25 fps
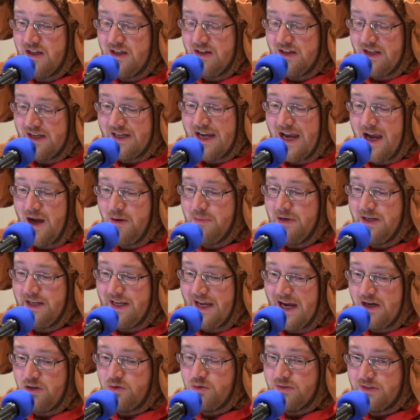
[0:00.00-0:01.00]
like how many
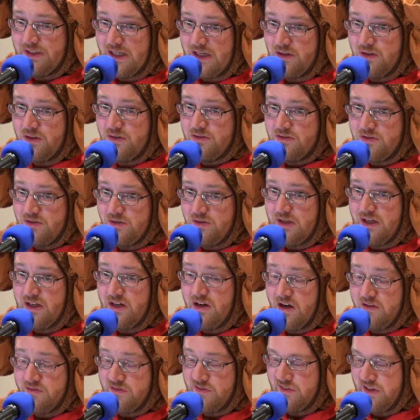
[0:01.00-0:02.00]
actual downloads do you get
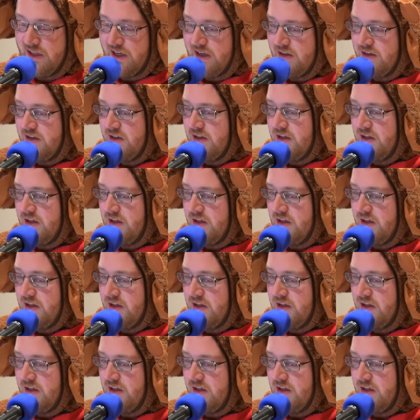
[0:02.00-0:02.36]
off of that.